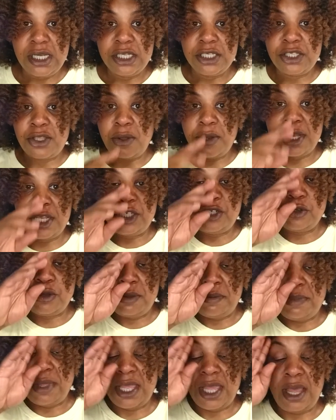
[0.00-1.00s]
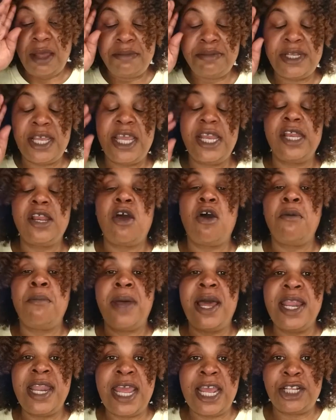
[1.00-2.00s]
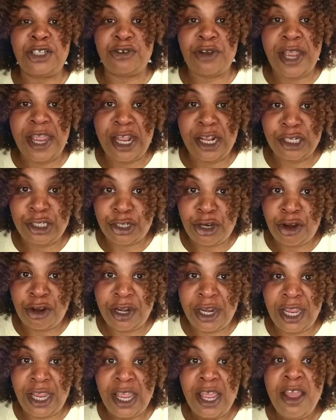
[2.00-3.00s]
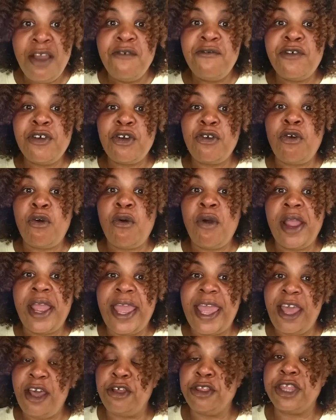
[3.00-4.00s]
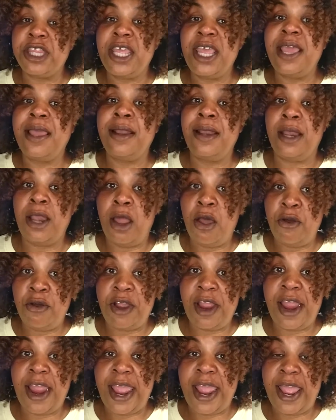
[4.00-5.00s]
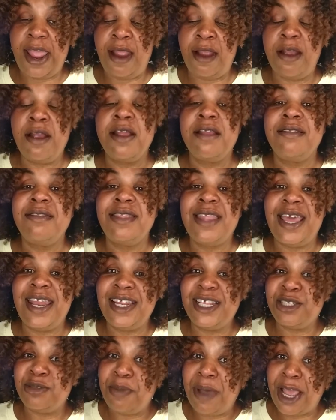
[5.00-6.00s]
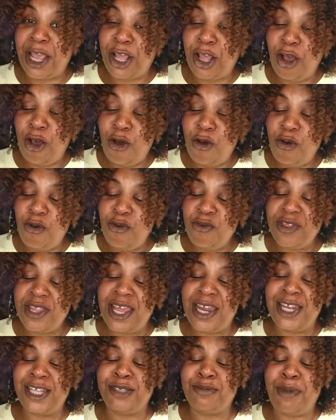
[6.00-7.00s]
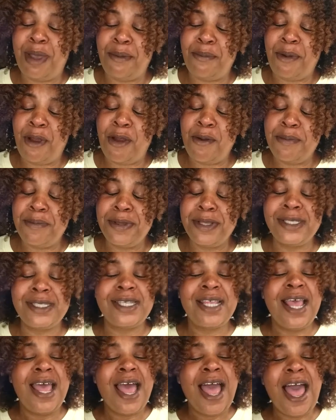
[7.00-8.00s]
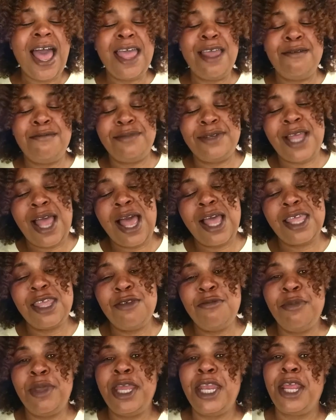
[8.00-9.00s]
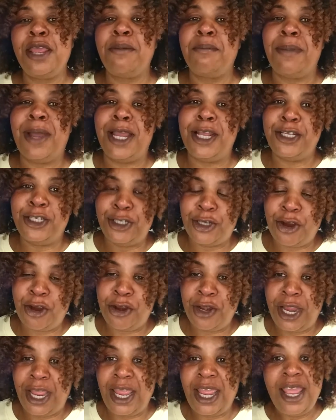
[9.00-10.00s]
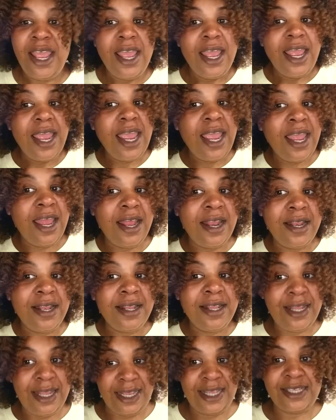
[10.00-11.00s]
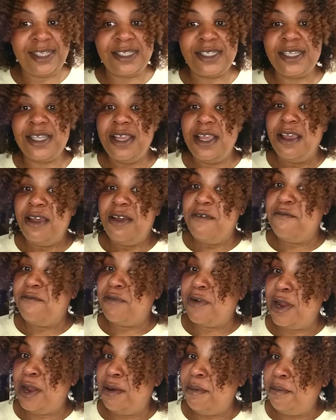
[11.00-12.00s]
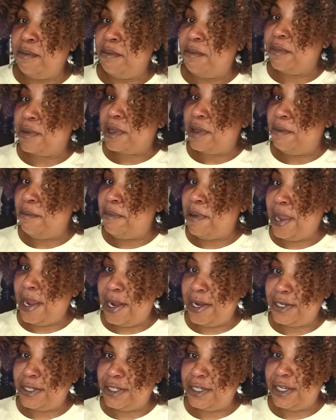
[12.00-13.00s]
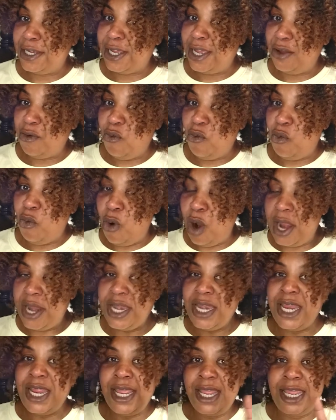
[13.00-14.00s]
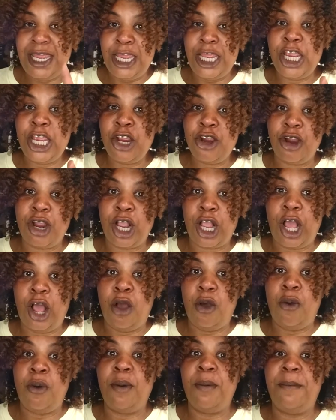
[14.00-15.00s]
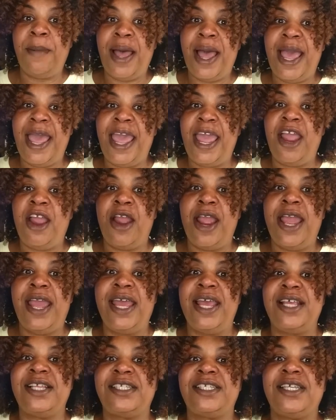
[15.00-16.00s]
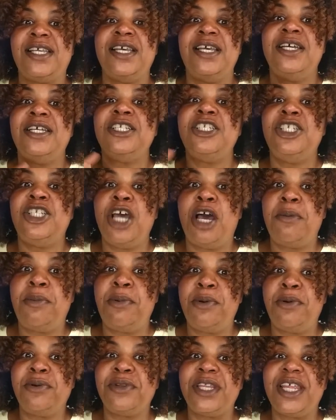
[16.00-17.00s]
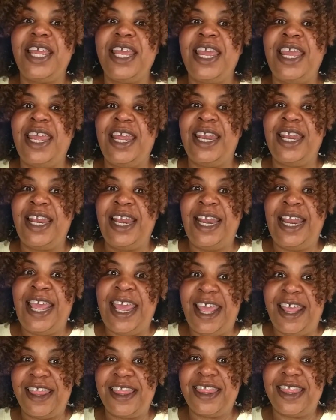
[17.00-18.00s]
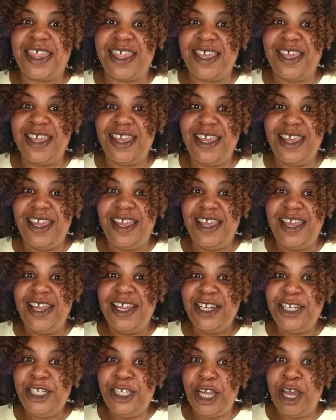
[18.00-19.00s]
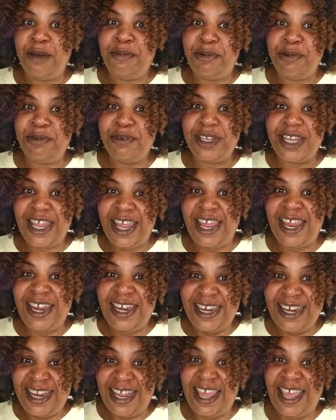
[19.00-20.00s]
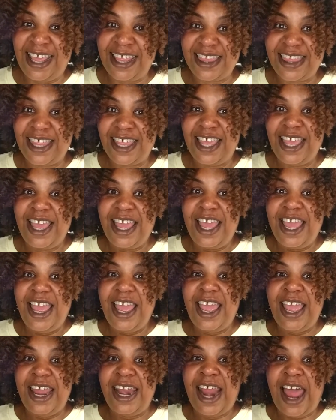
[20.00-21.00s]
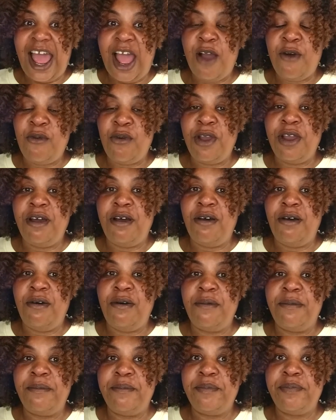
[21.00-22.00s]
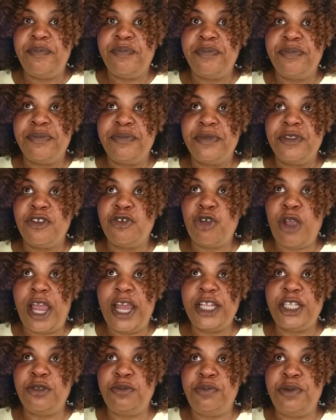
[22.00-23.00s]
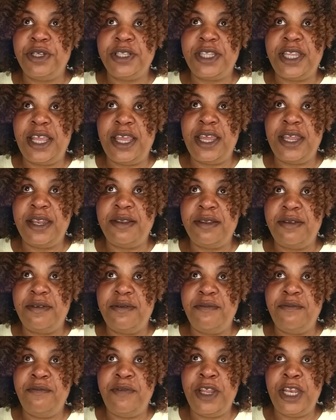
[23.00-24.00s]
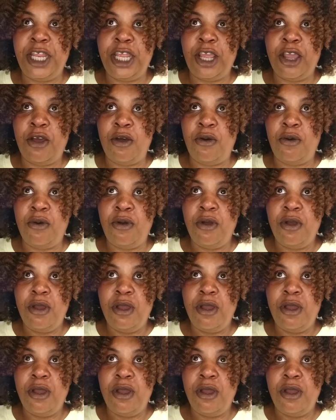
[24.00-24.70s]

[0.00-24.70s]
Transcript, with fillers: so that you can be updated on my natural hair journey for growing healthy and longer hair. That is my goal, that is my purpose. I am documenting my journey and this from compared to 1 year ago, my hair has doubled in length. Doubled in length. And I will try to put that video